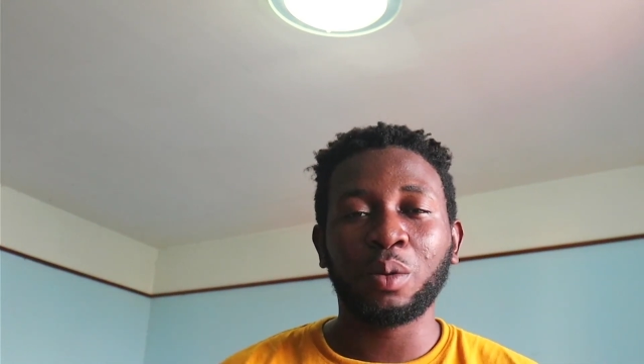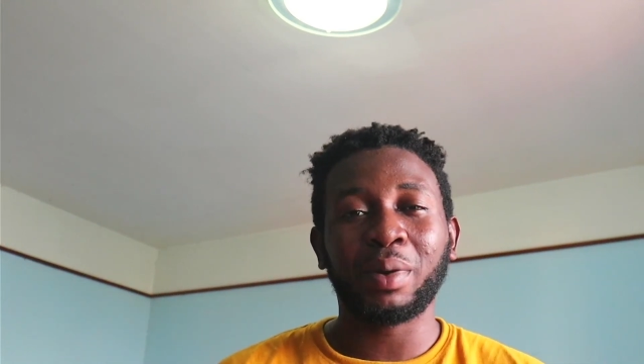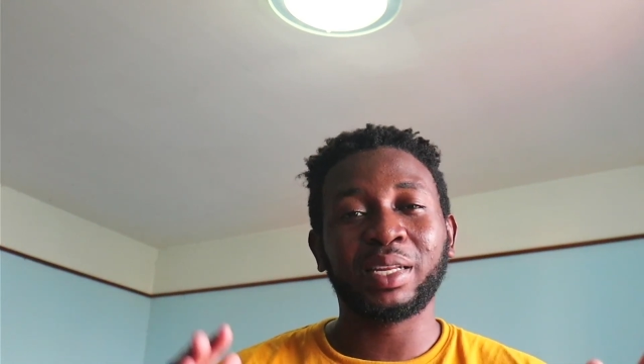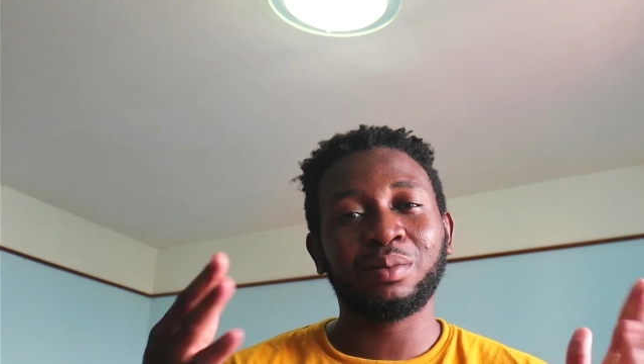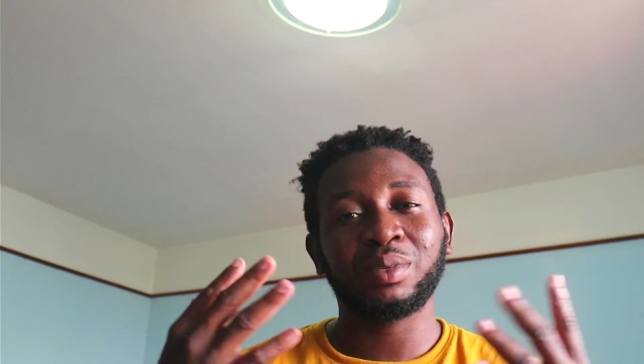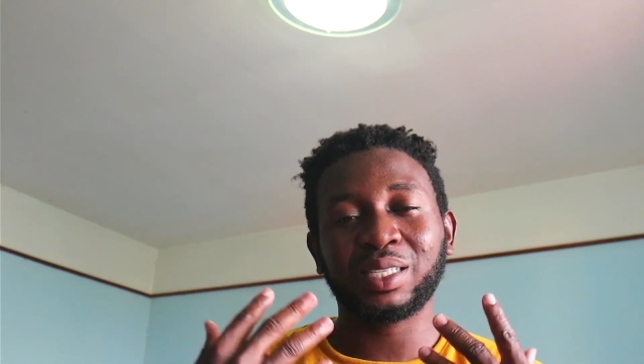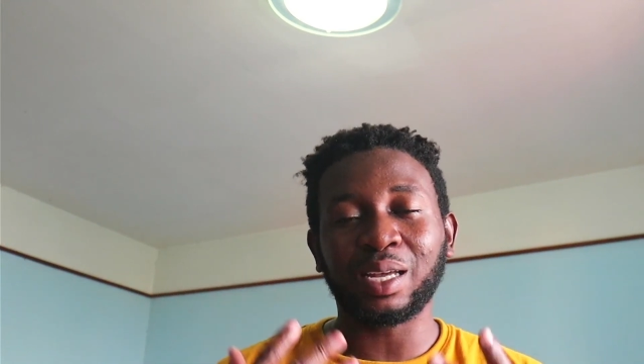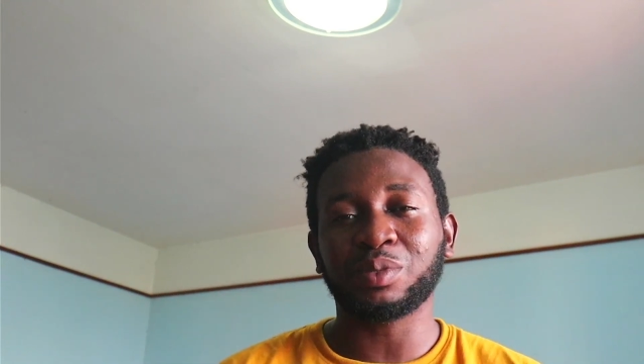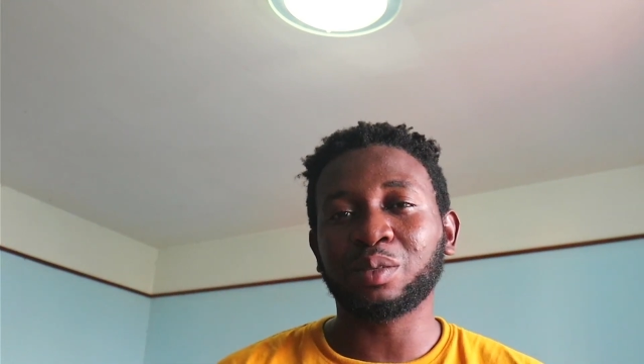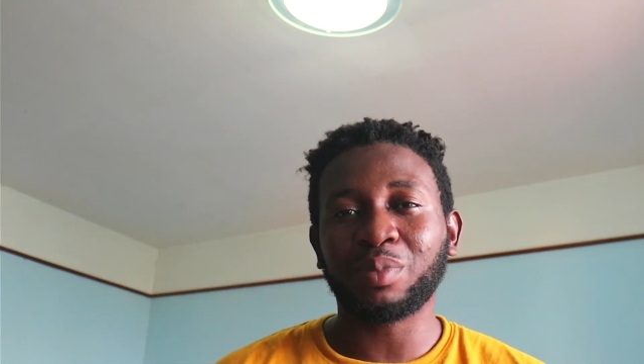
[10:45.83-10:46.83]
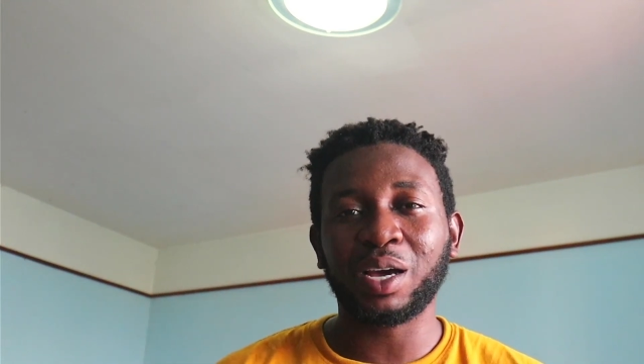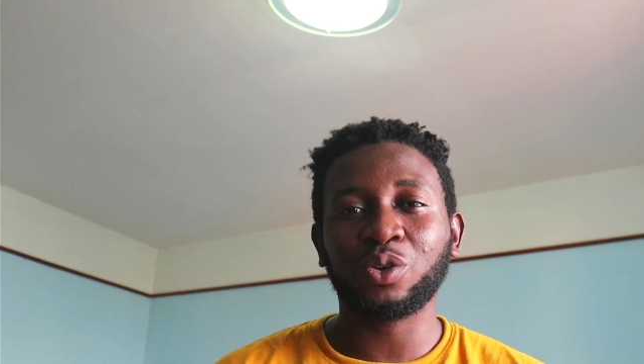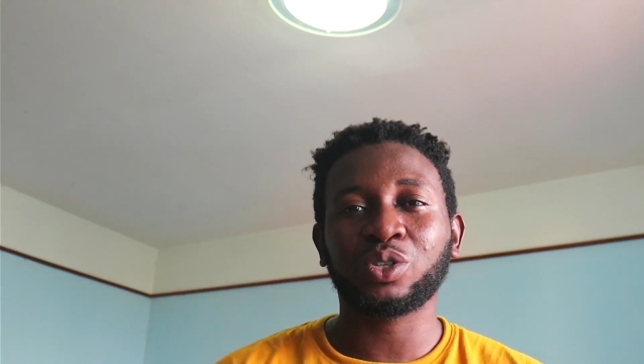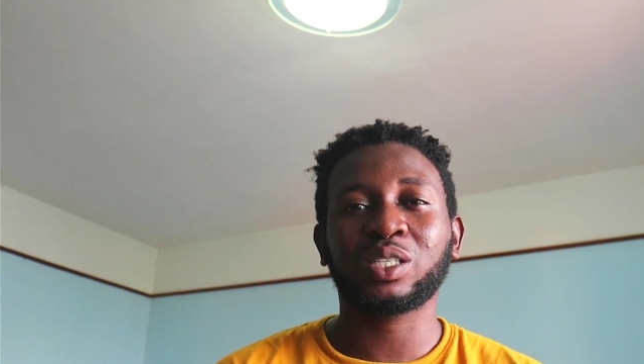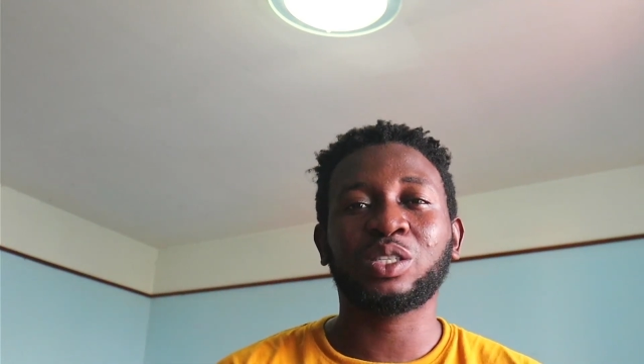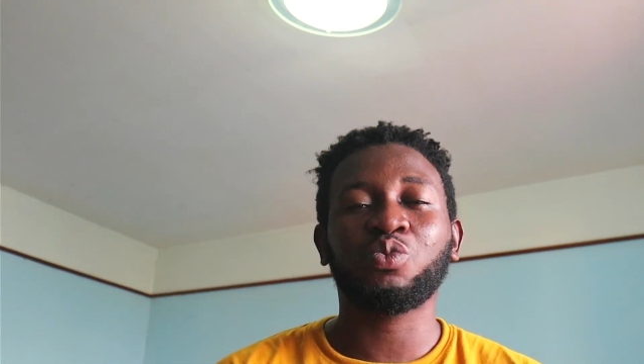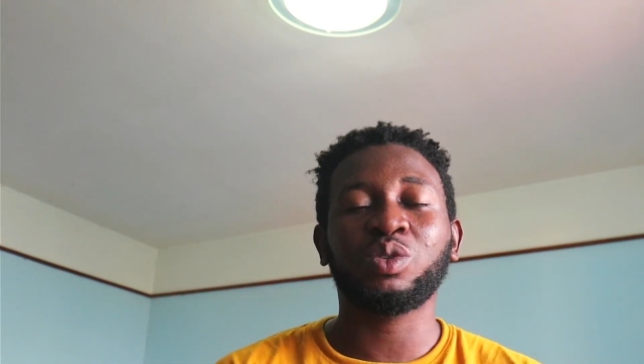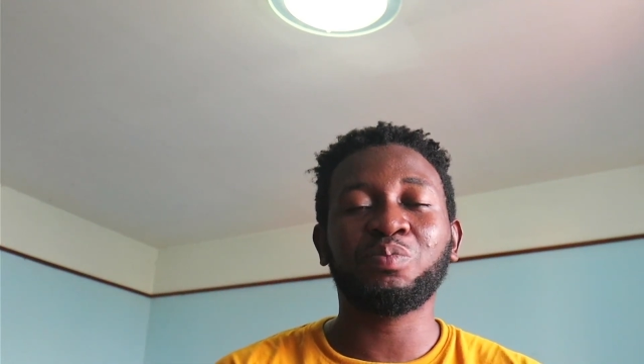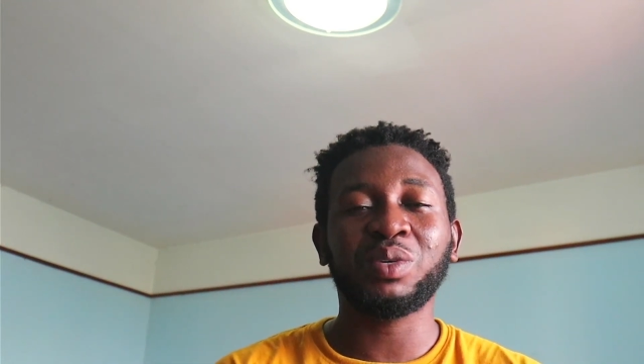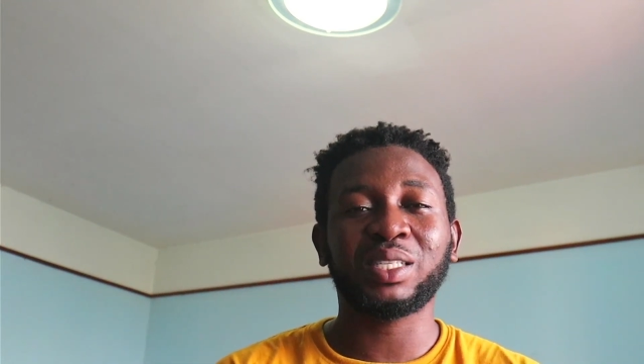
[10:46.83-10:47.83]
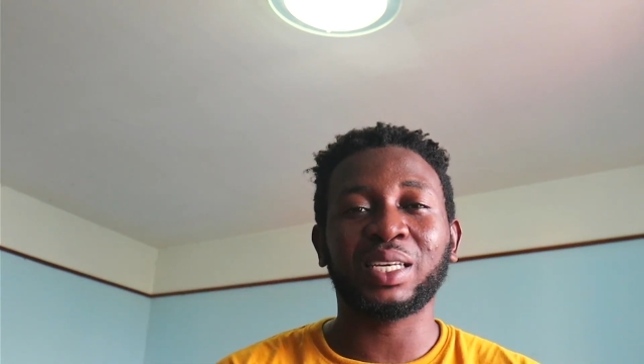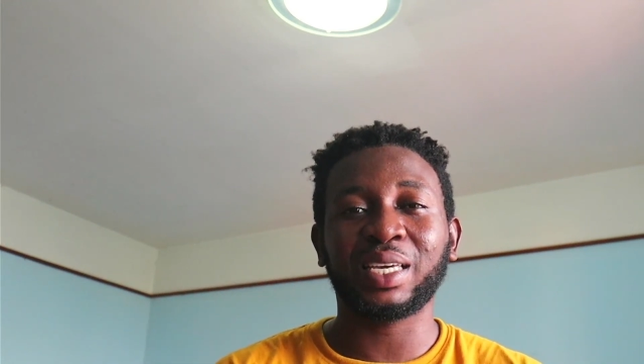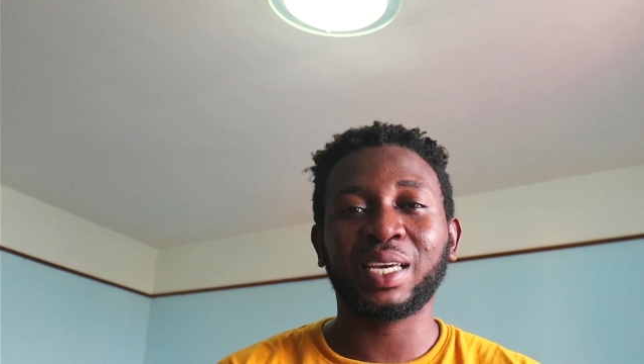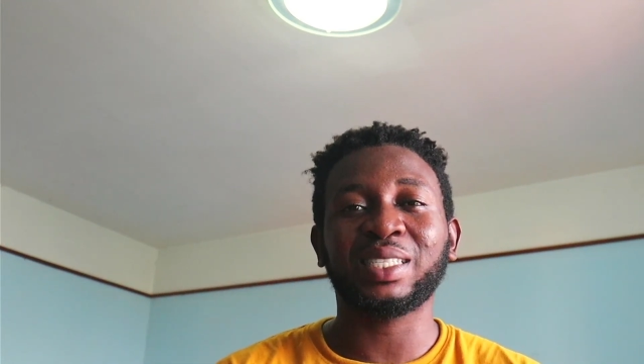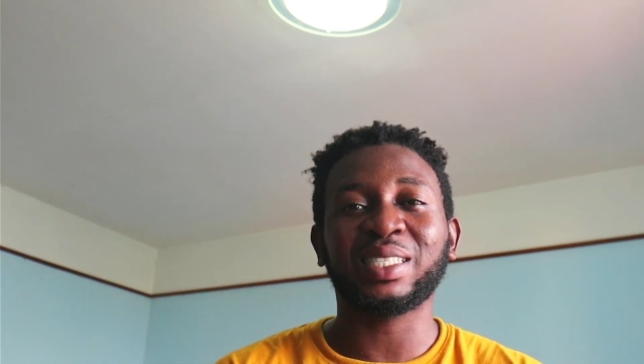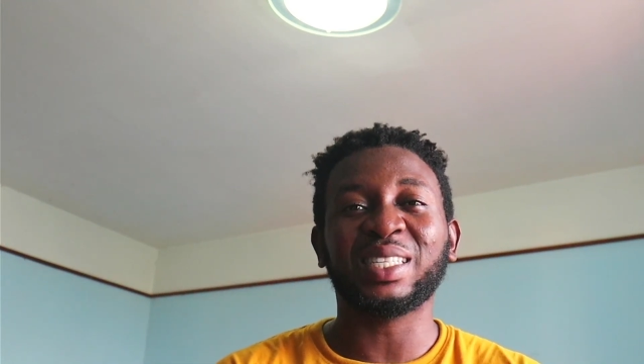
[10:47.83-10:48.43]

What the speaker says: My name is Samson Pius. Till we meet again in